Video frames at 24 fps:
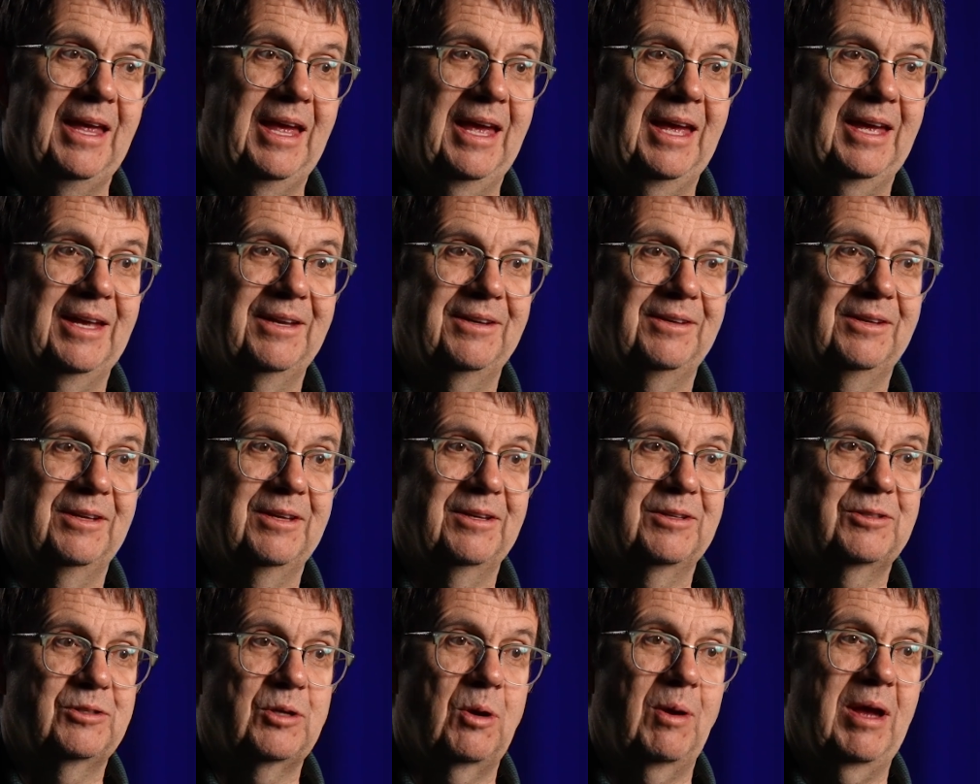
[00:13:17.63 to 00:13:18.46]
And
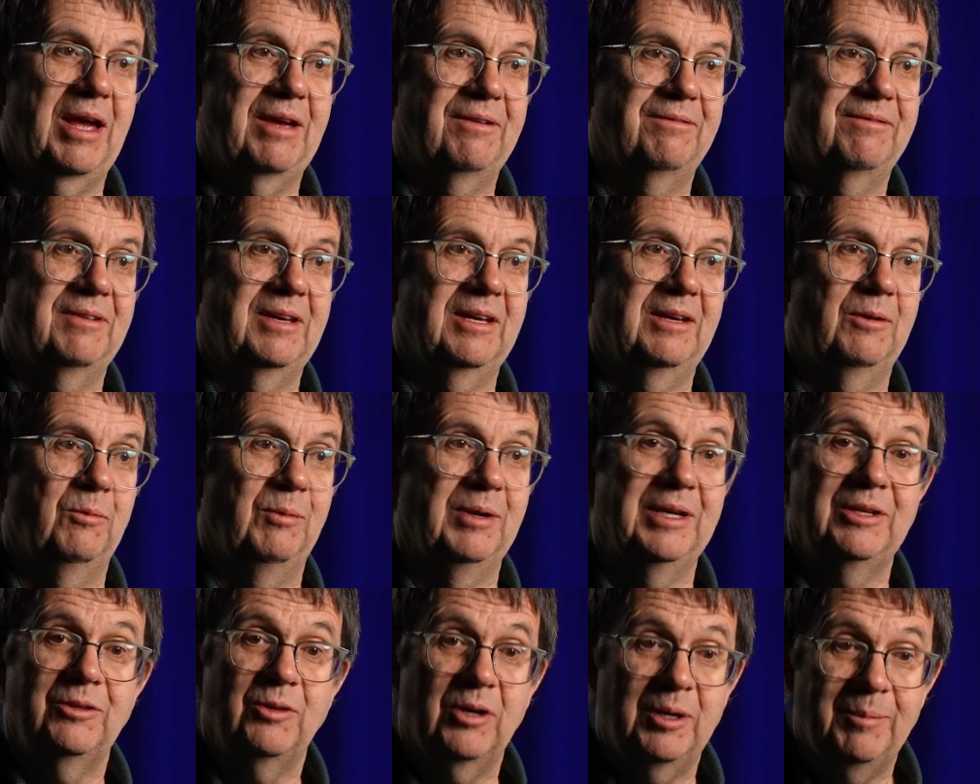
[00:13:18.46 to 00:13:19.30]
so have
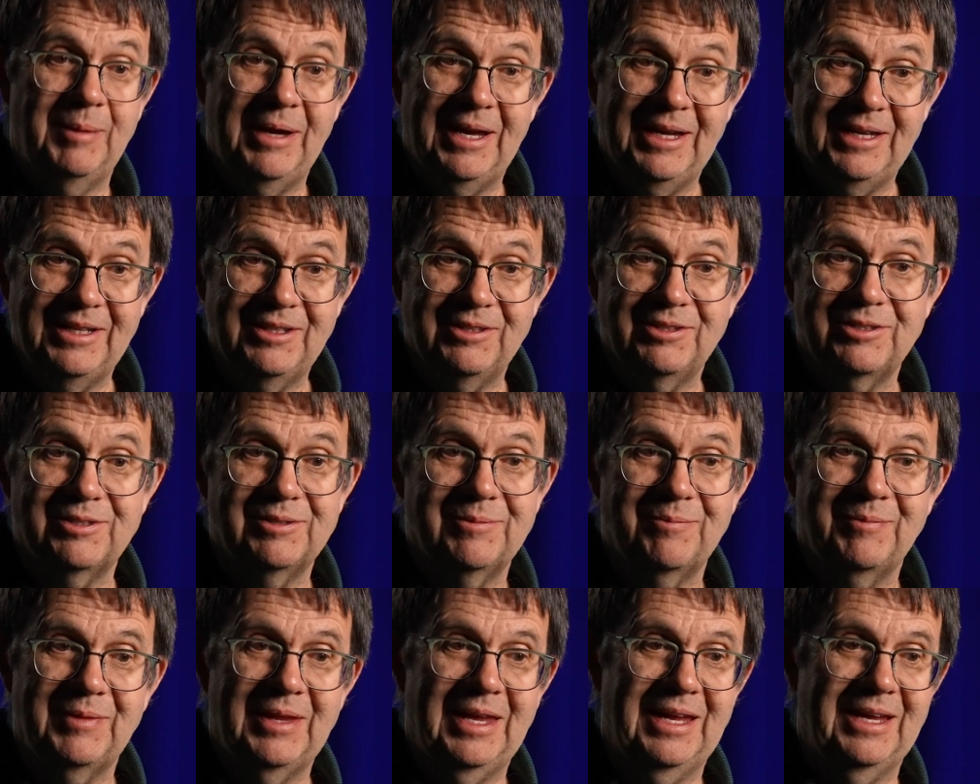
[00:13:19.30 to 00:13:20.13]
wind turbines,
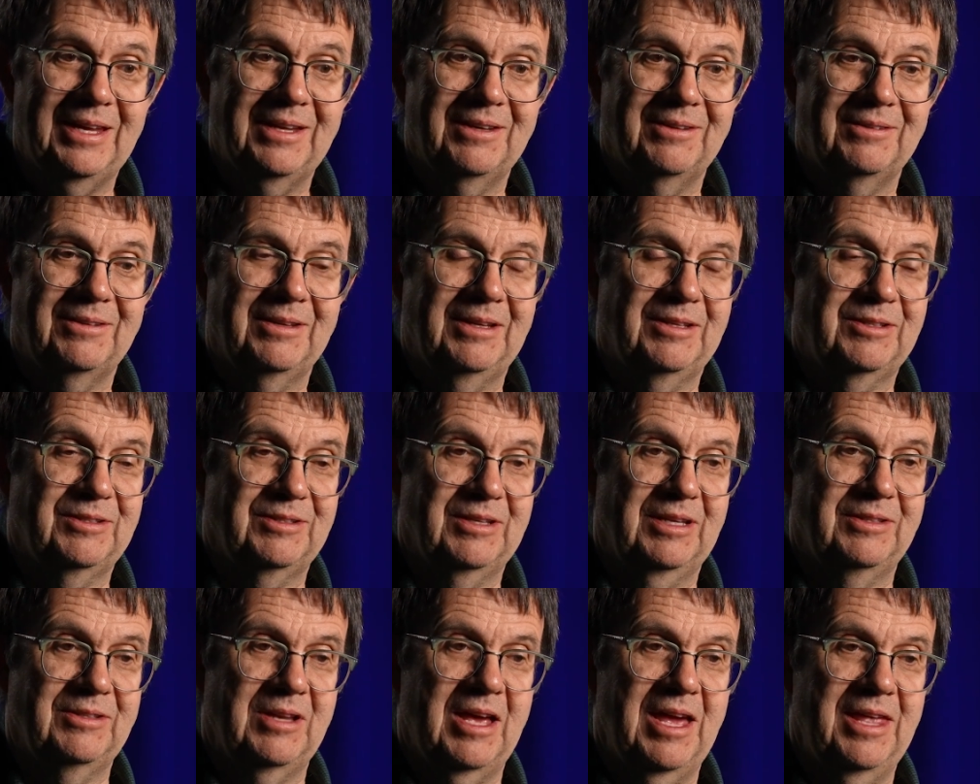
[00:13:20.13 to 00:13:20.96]
and it's
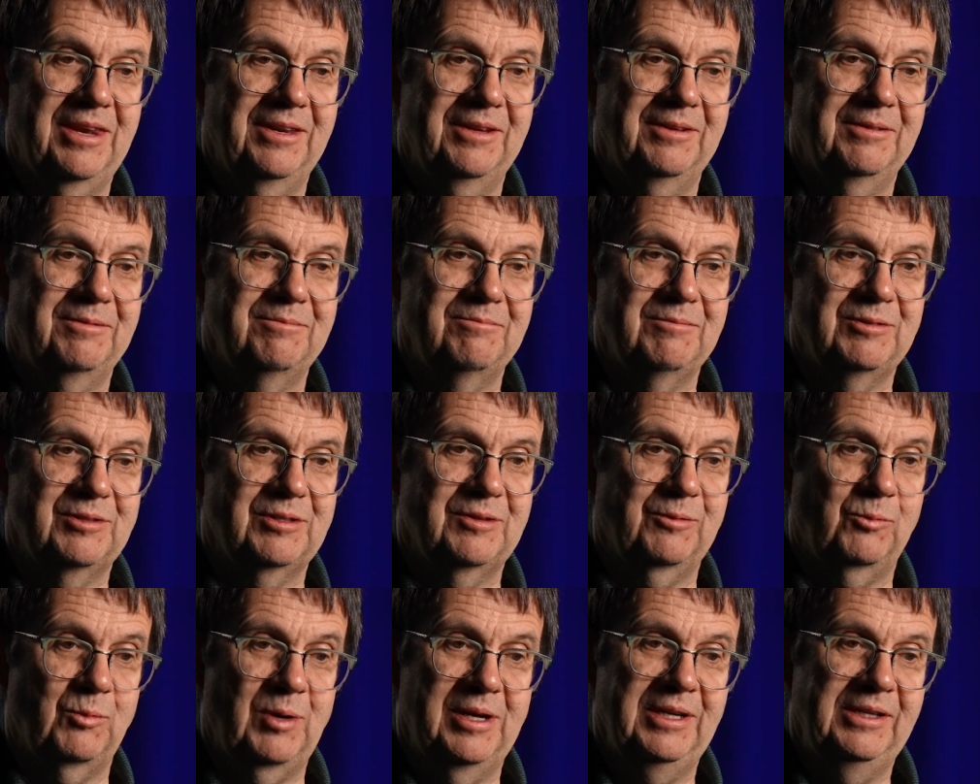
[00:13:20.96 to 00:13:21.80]

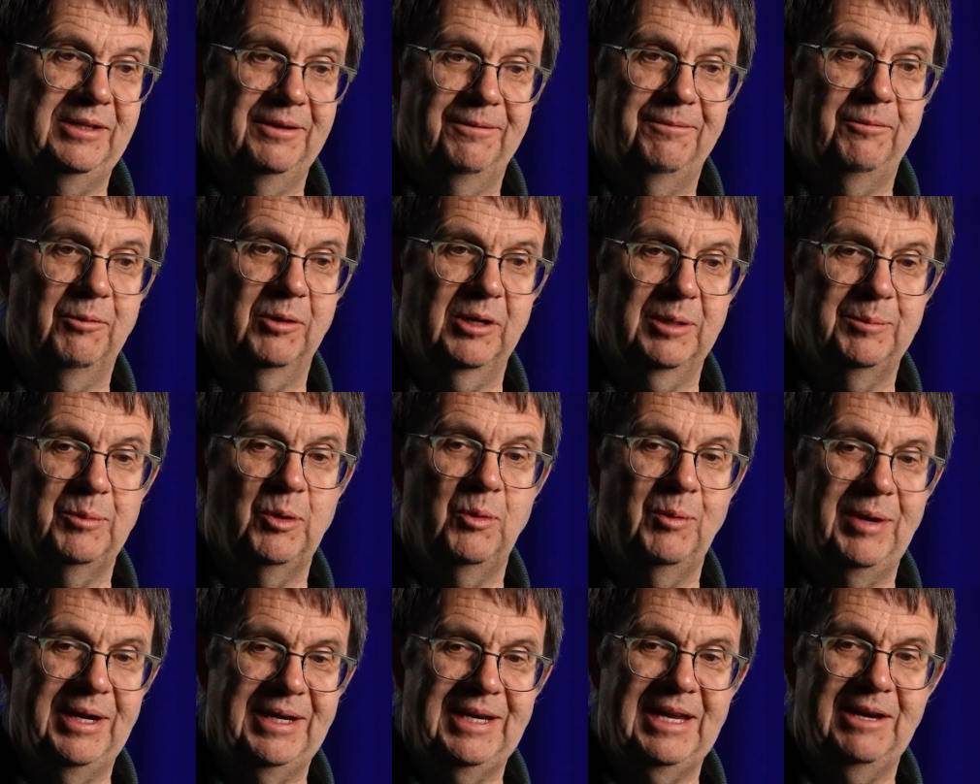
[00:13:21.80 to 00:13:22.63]
quite an
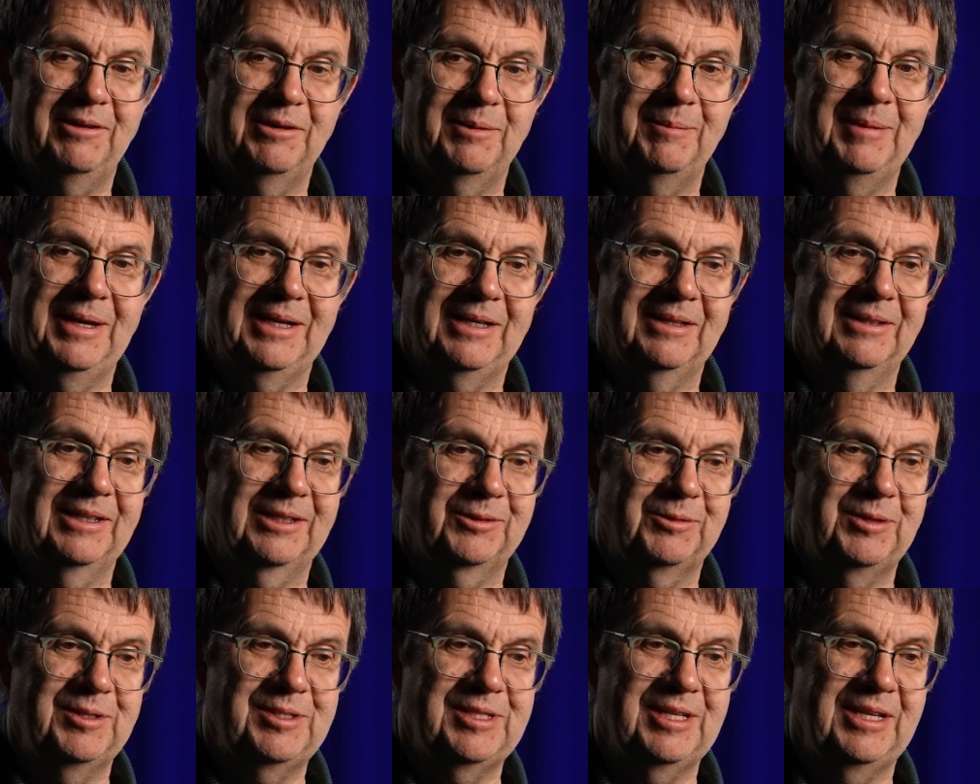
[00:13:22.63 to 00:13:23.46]
affordable way now to make
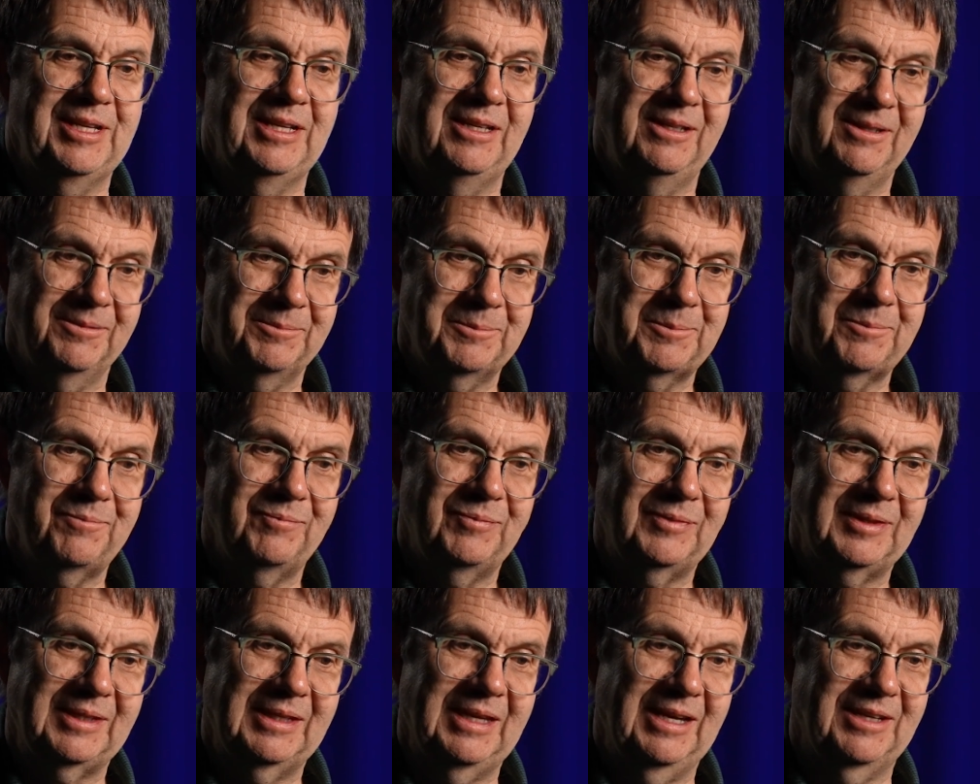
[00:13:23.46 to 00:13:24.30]
electricity,
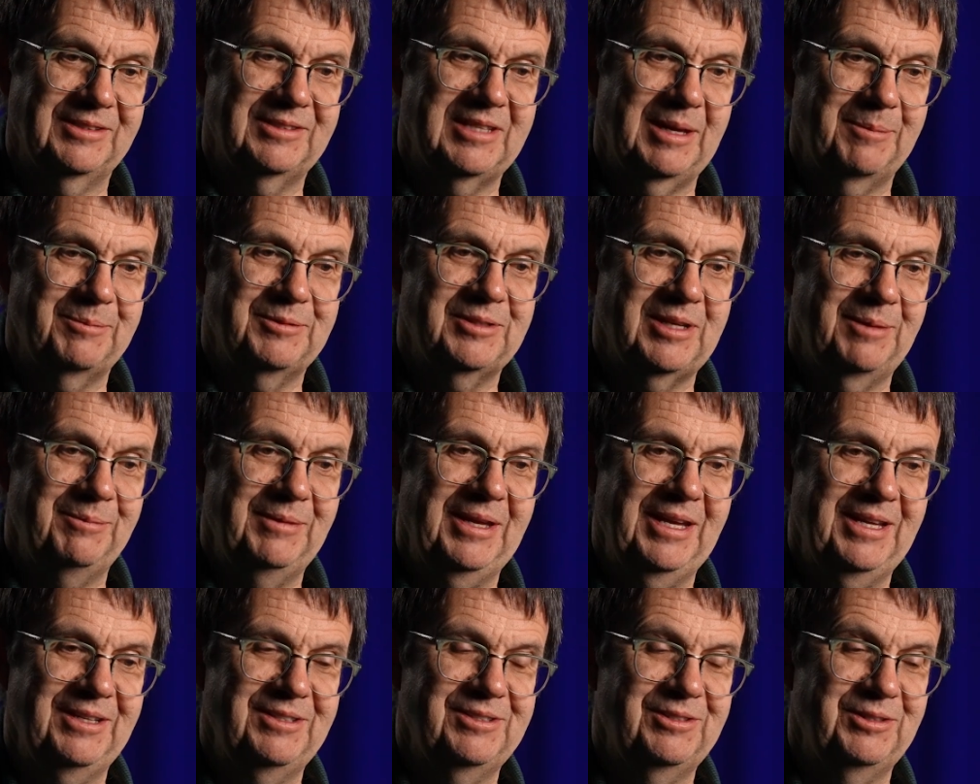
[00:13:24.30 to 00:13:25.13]
except some
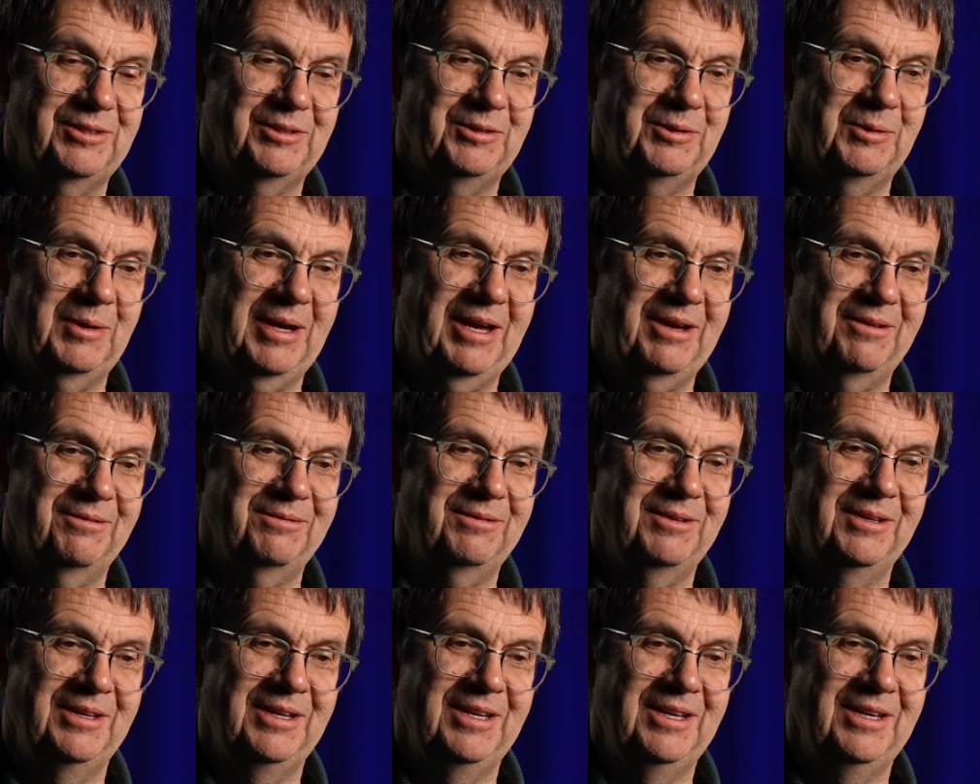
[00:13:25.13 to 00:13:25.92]
days you have,